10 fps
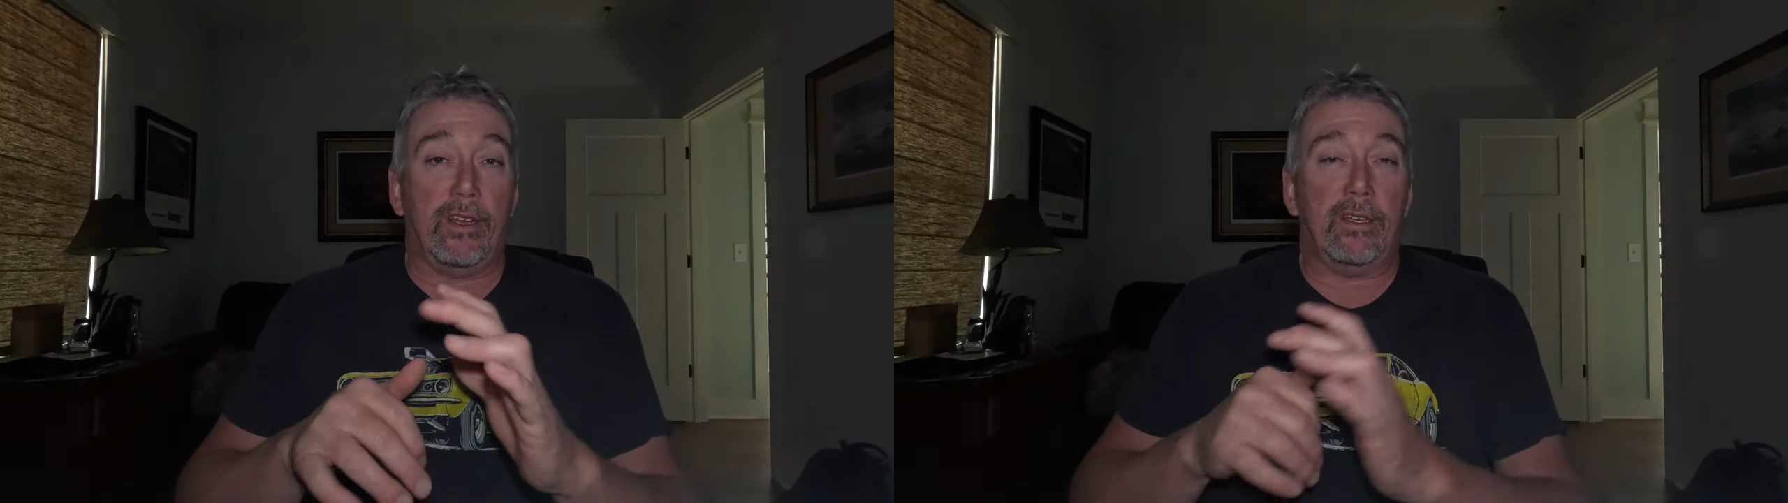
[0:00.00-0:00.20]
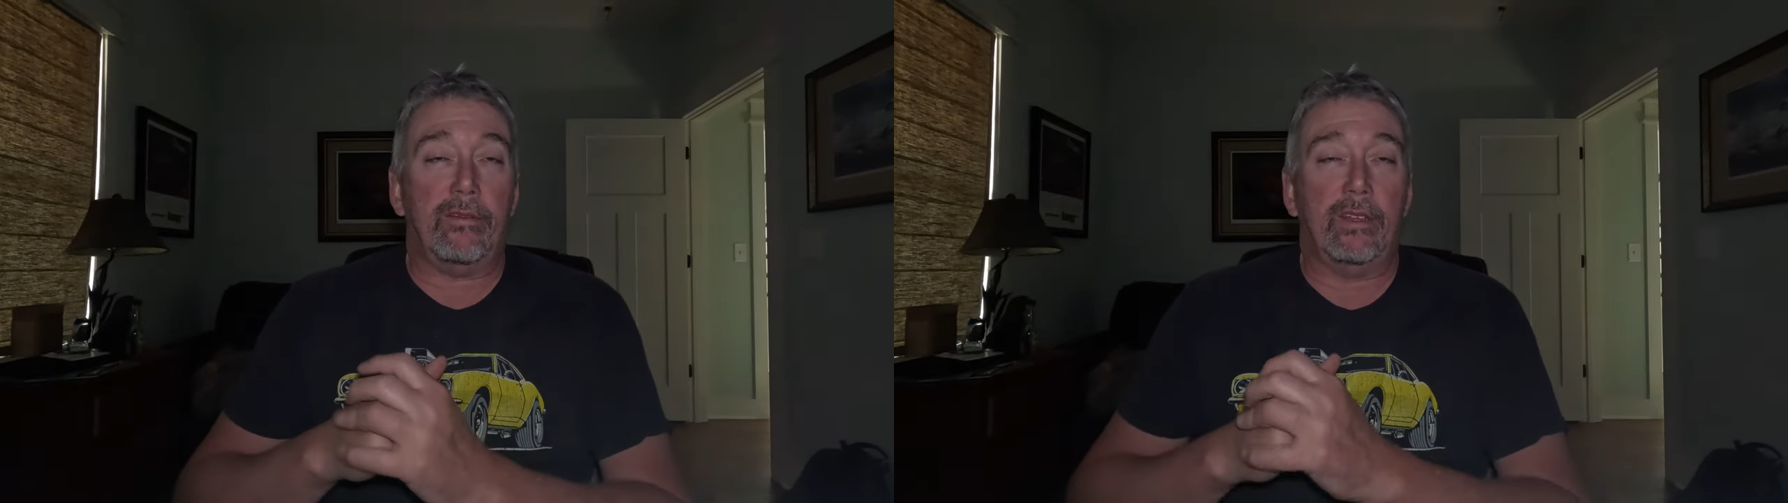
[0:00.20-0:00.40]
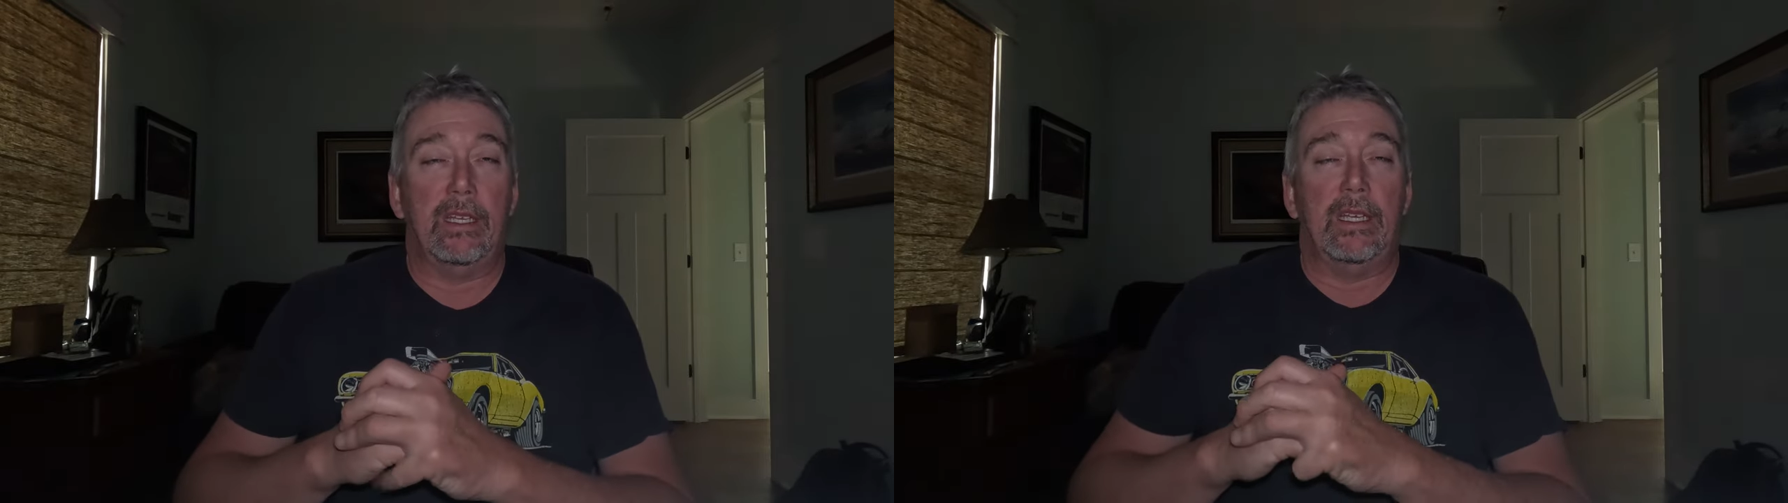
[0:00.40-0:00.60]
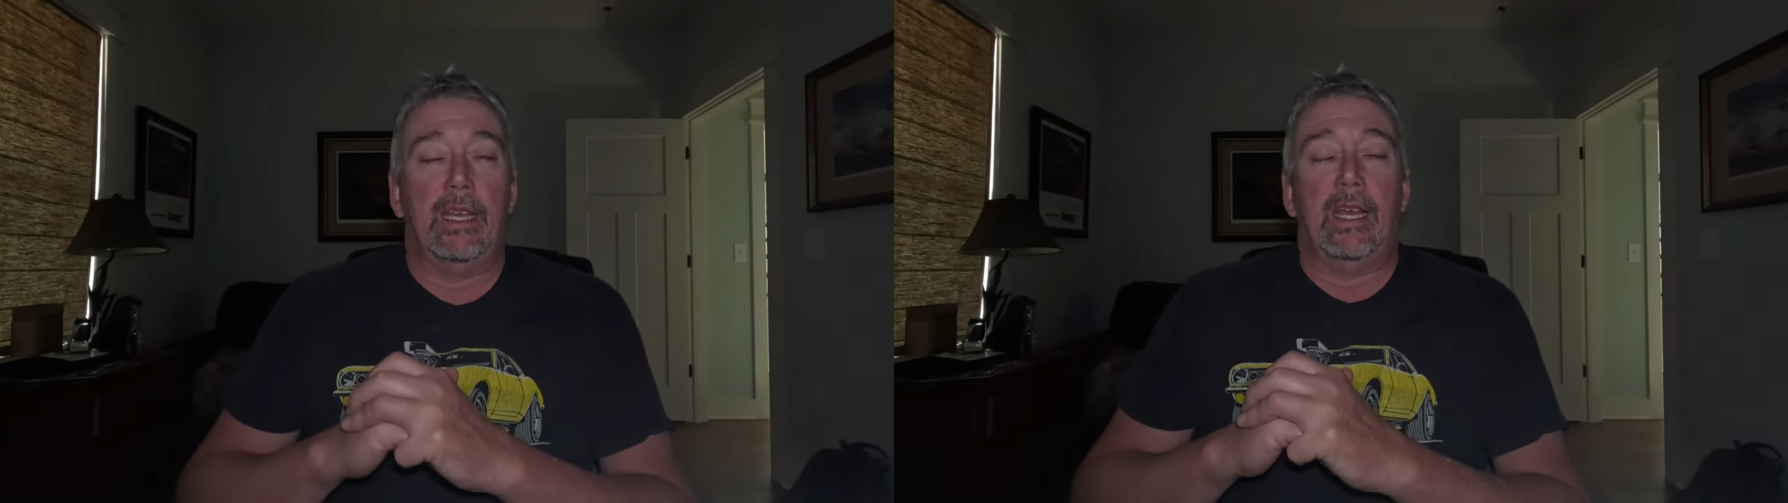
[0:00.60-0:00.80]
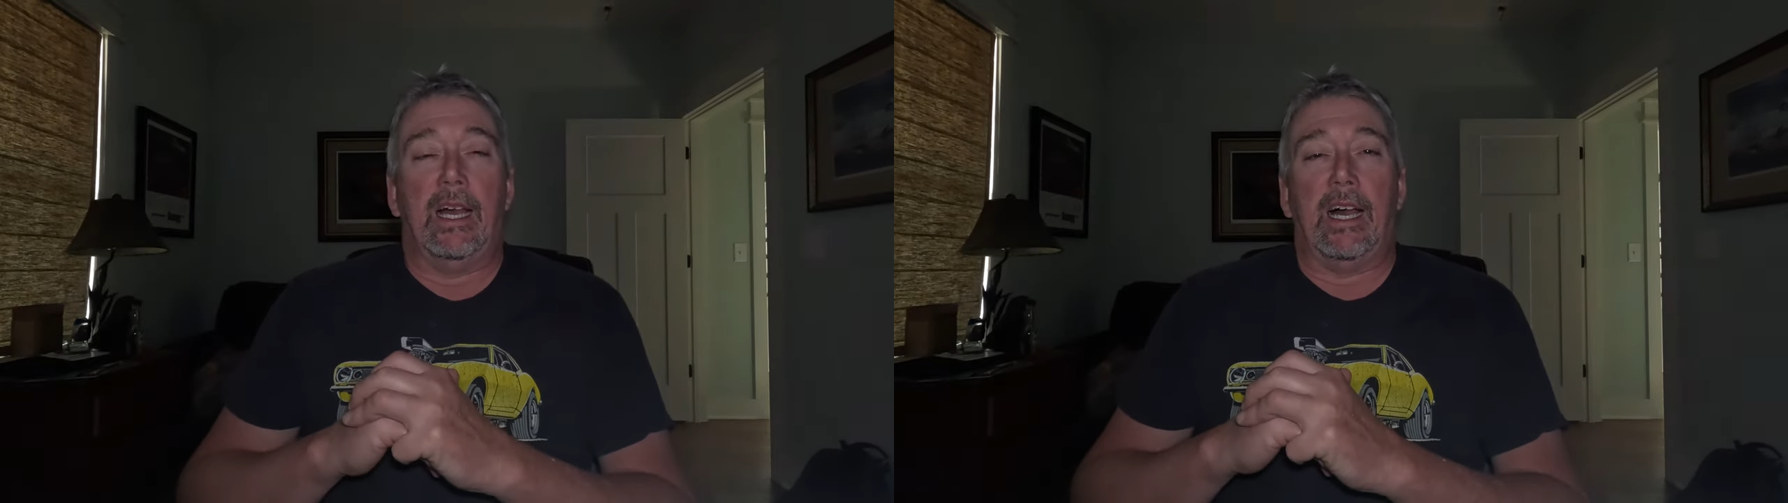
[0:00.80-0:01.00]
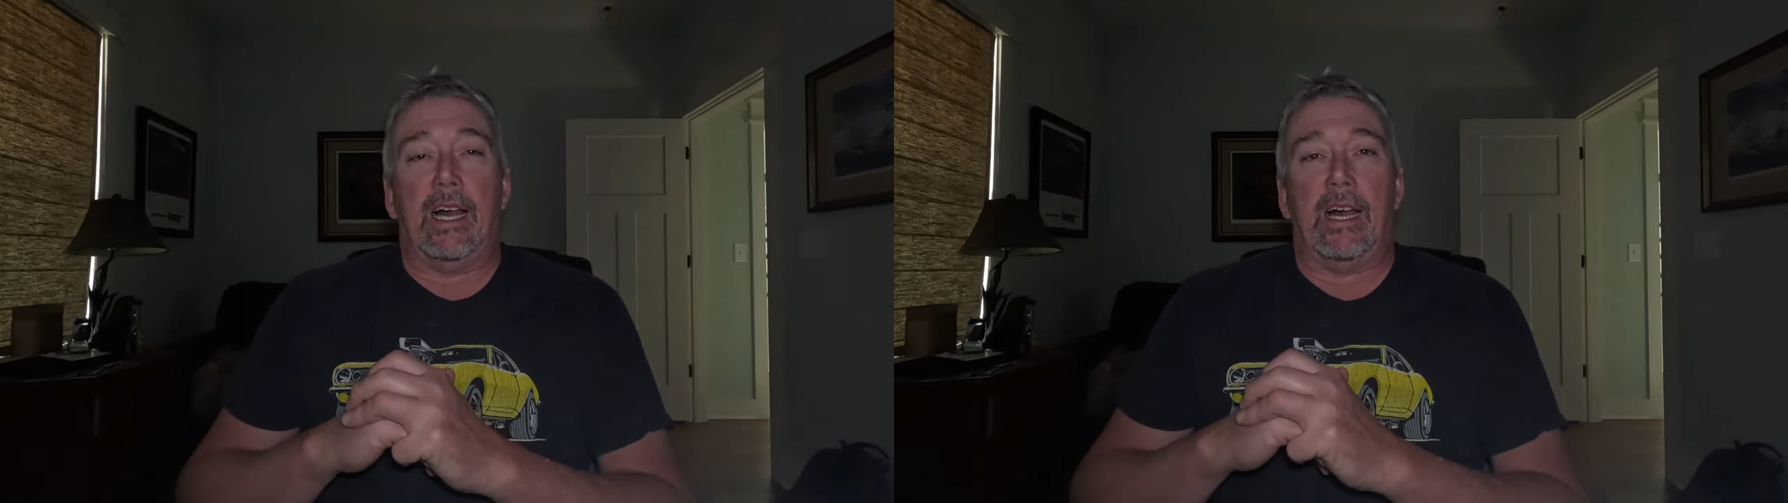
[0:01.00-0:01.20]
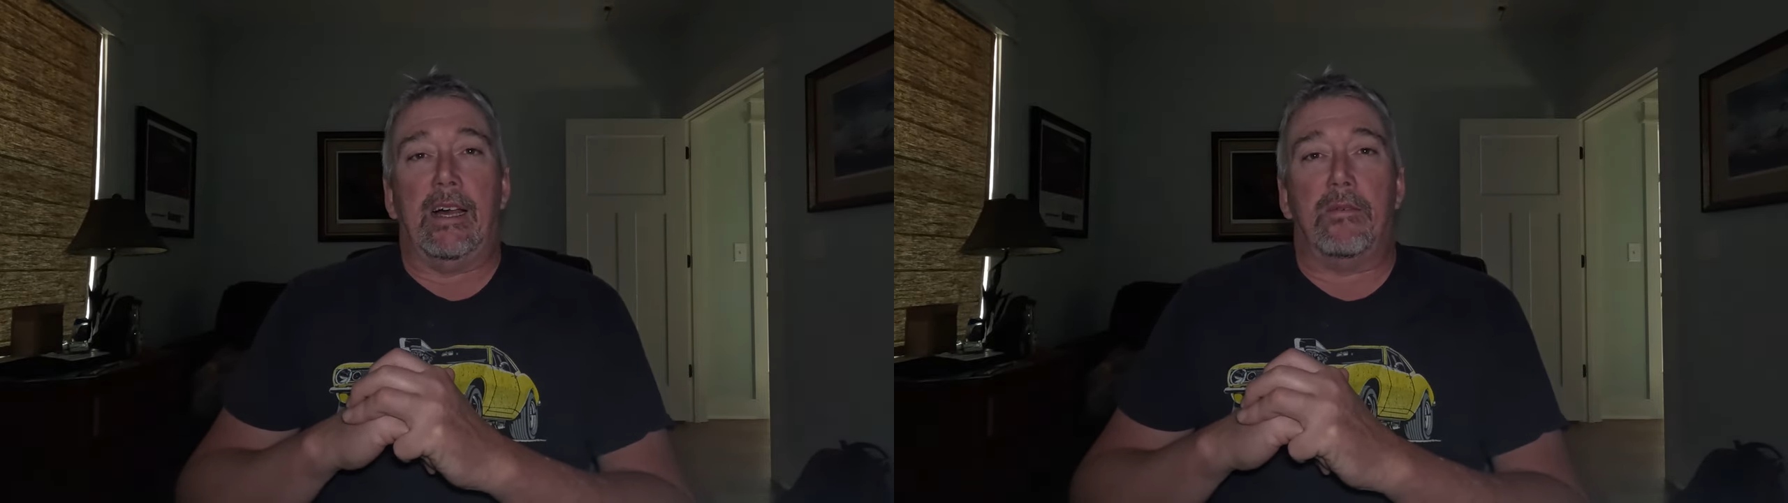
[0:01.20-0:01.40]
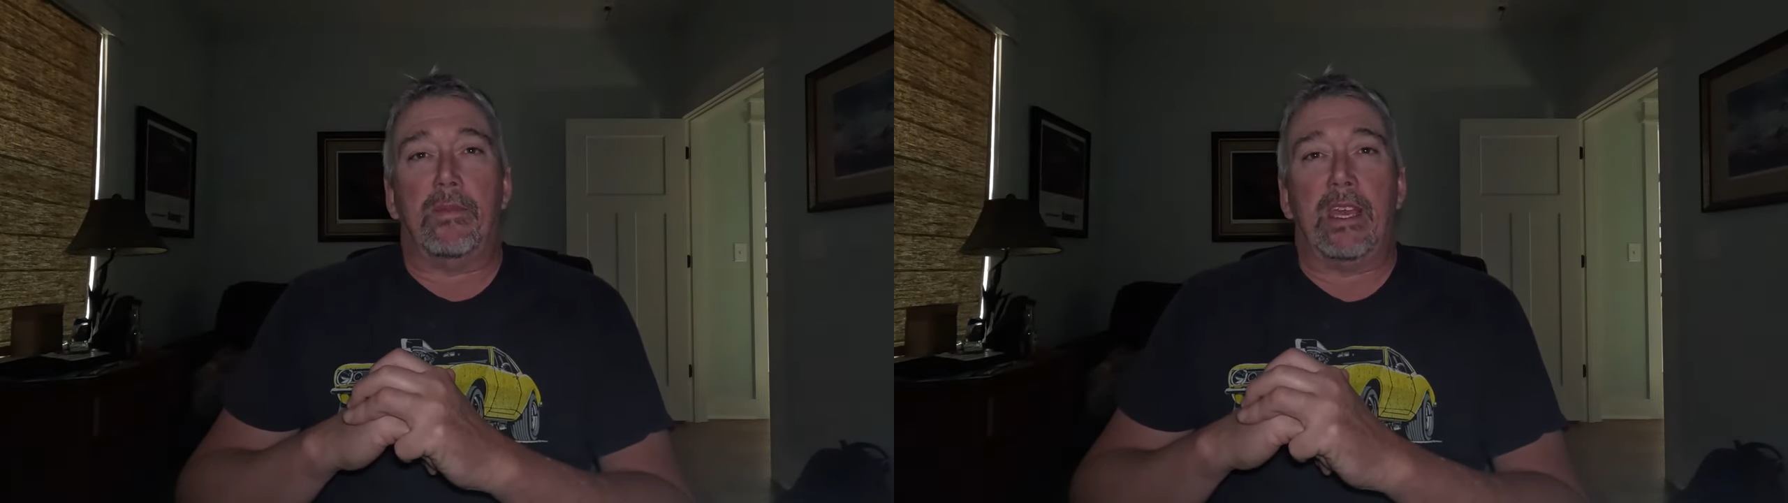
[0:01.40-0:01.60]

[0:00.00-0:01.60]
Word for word: of, um,